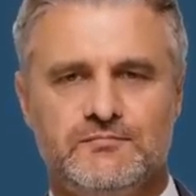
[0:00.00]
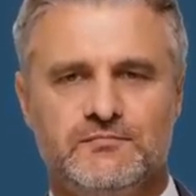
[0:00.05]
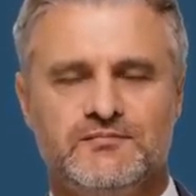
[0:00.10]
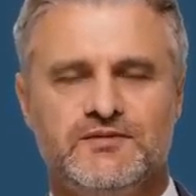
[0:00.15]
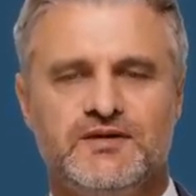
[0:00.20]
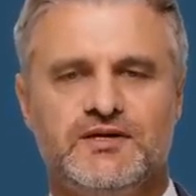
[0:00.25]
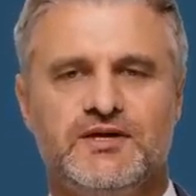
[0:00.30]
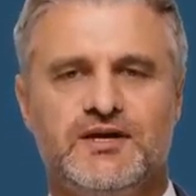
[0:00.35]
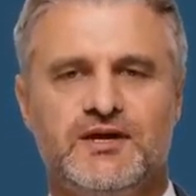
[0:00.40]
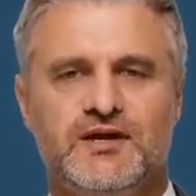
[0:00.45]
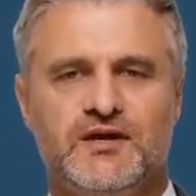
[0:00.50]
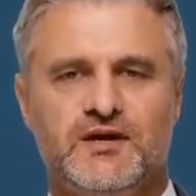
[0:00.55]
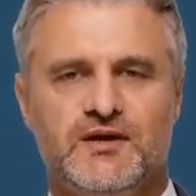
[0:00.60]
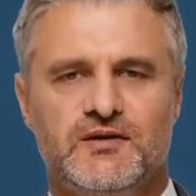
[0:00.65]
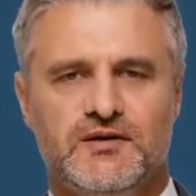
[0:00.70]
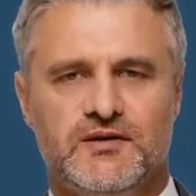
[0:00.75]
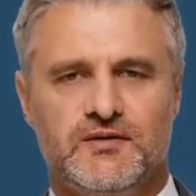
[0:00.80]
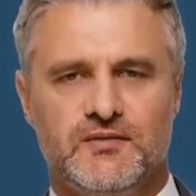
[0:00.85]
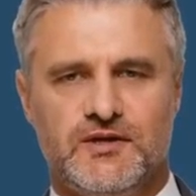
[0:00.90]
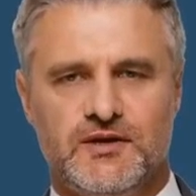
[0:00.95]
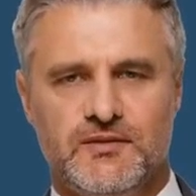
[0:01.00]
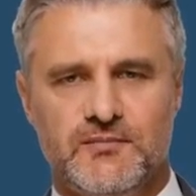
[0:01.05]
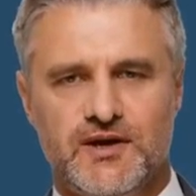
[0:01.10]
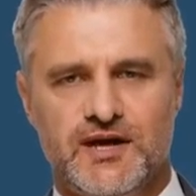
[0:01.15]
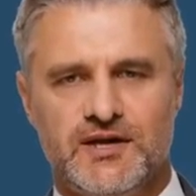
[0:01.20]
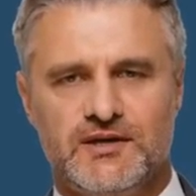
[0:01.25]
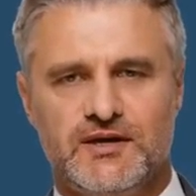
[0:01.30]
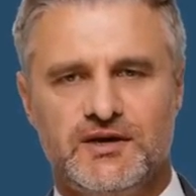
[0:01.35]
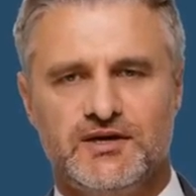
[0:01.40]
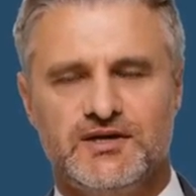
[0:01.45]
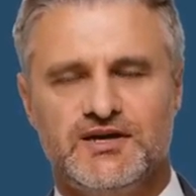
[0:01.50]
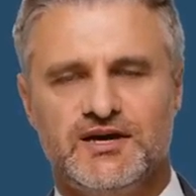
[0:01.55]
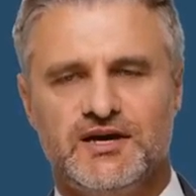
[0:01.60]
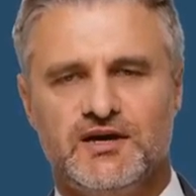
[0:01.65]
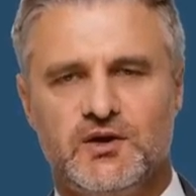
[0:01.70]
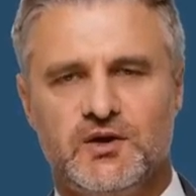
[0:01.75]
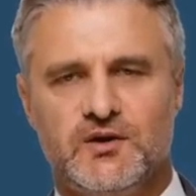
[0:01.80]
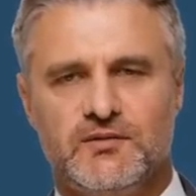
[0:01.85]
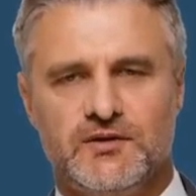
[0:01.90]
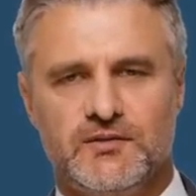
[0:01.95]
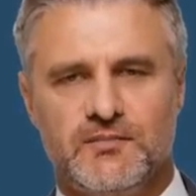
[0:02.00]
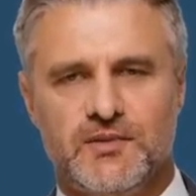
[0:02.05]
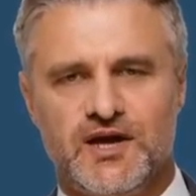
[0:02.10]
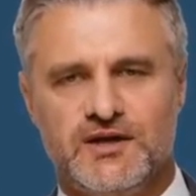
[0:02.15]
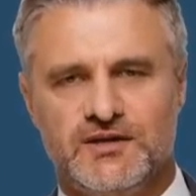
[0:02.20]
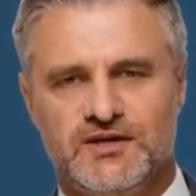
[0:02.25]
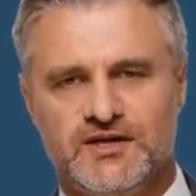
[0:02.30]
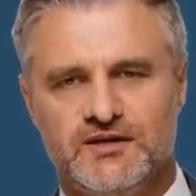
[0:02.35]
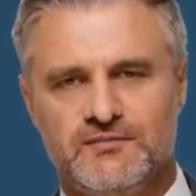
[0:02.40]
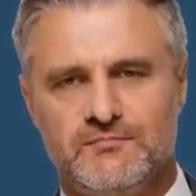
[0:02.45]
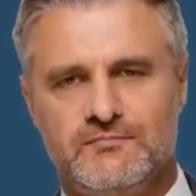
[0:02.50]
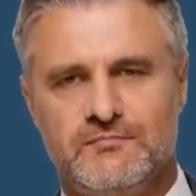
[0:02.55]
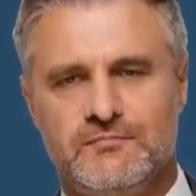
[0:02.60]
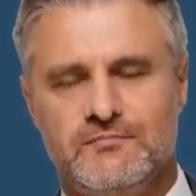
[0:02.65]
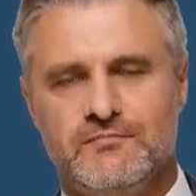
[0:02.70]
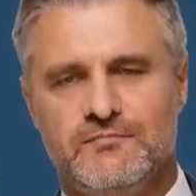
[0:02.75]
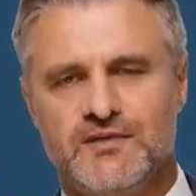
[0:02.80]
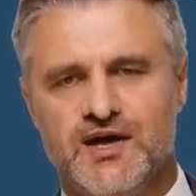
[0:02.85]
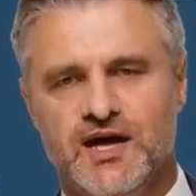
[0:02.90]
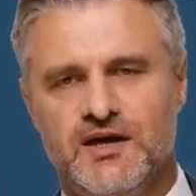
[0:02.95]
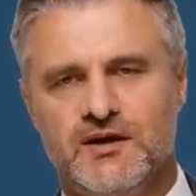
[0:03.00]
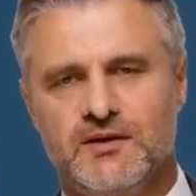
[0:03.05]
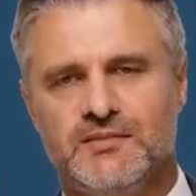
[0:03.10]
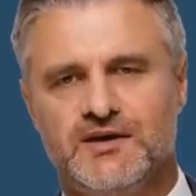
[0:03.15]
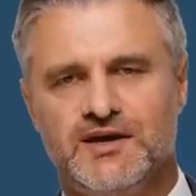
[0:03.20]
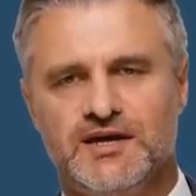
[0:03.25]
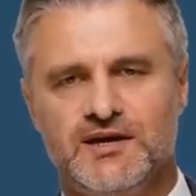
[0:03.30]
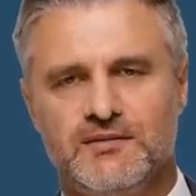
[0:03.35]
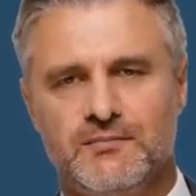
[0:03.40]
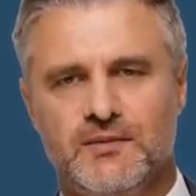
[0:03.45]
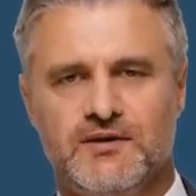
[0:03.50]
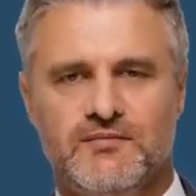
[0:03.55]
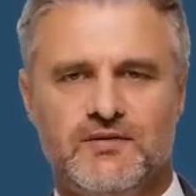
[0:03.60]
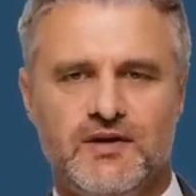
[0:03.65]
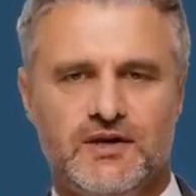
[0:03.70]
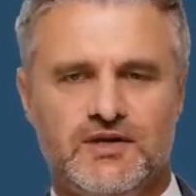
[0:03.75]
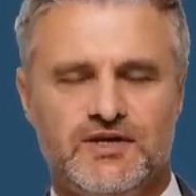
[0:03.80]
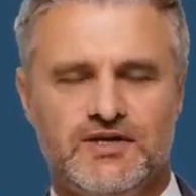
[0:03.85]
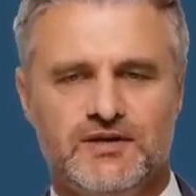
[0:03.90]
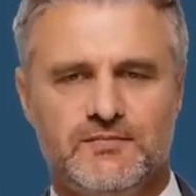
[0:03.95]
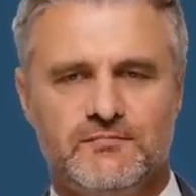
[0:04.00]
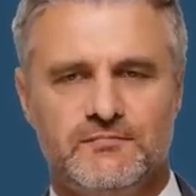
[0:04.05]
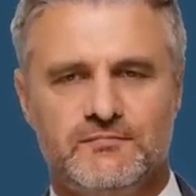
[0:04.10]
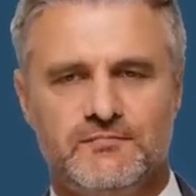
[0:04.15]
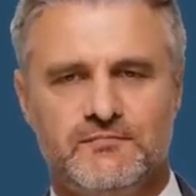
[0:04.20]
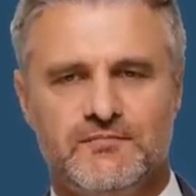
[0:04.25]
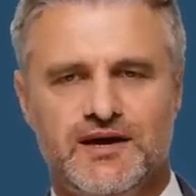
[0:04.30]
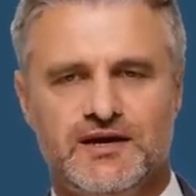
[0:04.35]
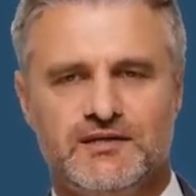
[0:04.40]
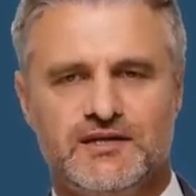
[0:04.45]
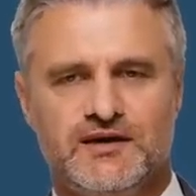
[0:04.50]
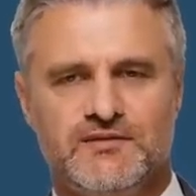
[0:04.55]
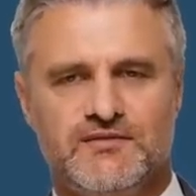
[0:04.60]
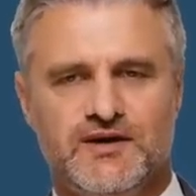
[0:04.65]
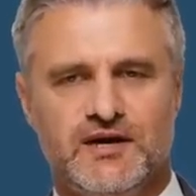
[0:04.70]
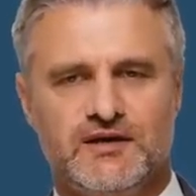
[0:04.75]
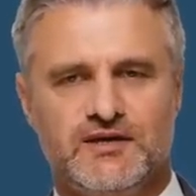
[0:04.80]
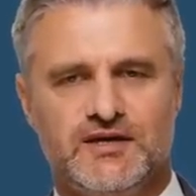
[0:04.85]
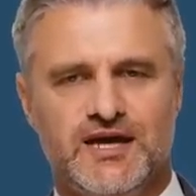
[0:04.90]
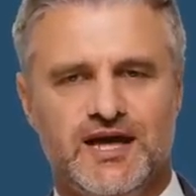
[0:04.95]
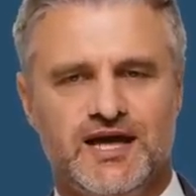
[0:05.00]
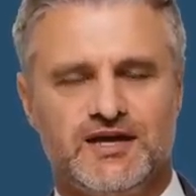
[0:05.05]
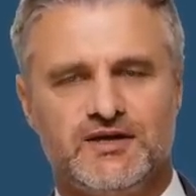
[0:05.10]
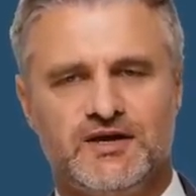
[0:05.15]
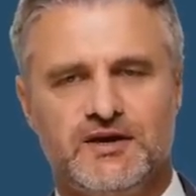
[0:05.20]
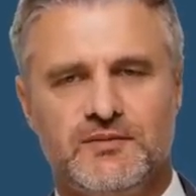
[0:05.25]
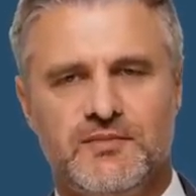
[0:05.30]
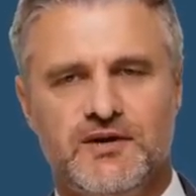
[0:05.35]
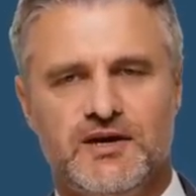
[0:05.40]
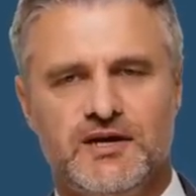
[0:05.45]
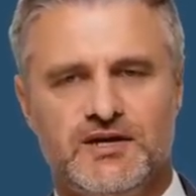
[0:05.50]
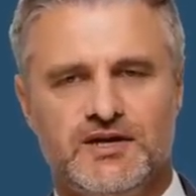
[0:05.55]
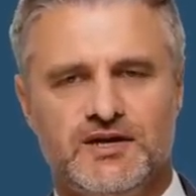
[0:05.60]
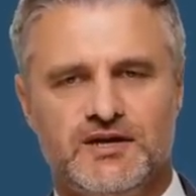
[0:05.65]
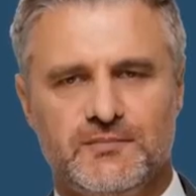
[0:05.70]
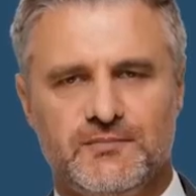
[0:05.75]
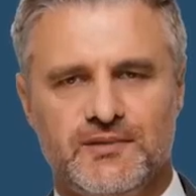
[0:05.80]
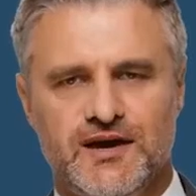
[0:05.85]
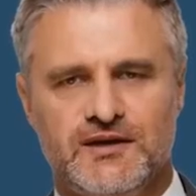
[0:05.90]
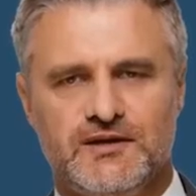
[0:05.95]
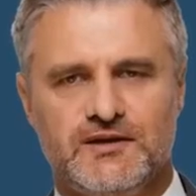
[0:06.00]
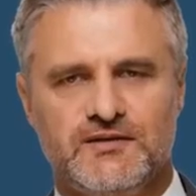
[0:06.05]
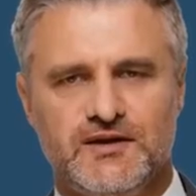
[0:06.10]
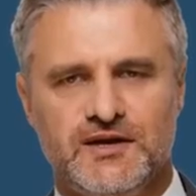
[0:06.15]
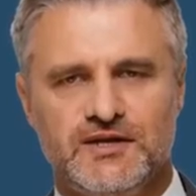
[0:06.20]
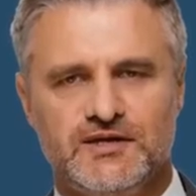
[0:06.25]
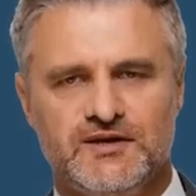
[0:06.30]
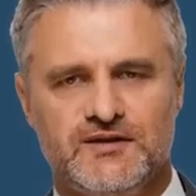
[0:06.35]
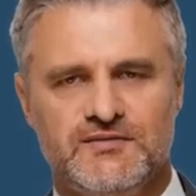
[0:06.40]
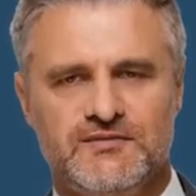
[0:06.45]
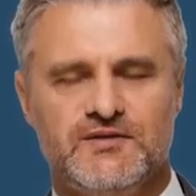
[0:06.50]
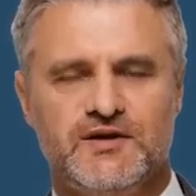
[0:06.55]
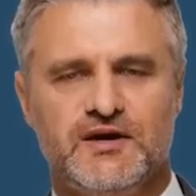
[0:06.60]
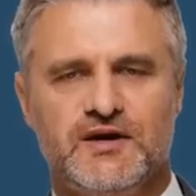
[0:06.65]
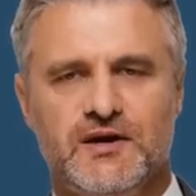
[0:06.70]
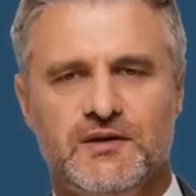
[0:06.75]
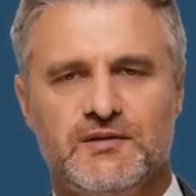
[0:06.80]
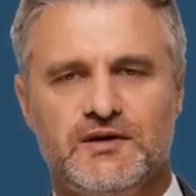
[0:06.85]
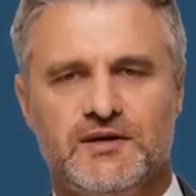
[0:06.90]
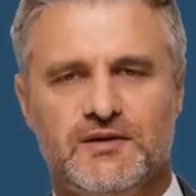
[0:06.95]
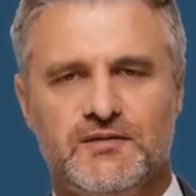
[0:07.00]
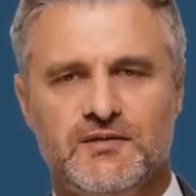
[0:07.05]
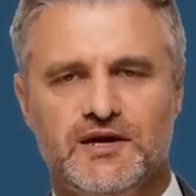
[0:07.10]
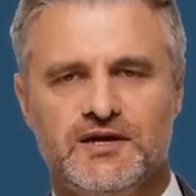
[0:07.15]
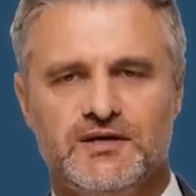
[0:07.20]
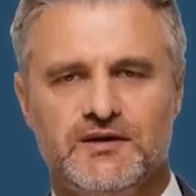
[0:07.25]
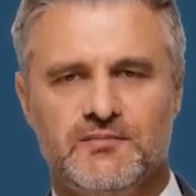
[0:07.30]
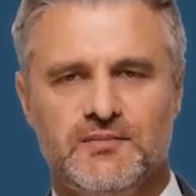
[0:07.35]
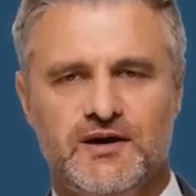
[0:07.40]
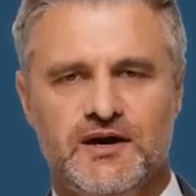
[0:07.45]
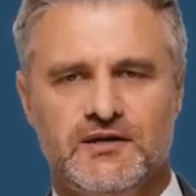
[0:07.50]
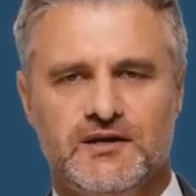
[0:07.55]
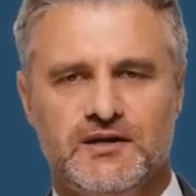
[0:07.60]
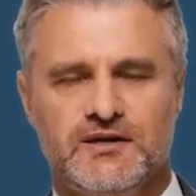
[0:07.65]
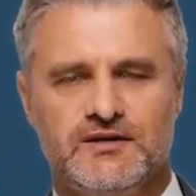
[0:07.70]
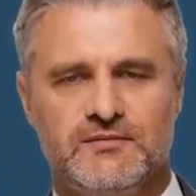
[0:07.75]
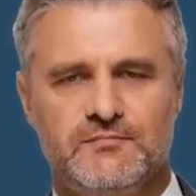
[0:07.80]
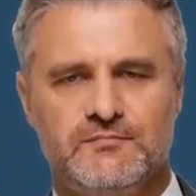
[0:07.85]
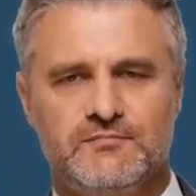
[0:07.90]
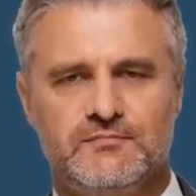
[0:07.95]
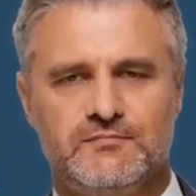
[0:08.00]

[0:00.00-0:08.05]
This includes respecting stakeholder rights, honoring commitments, and conducting activities in a manner that is fair and transparent.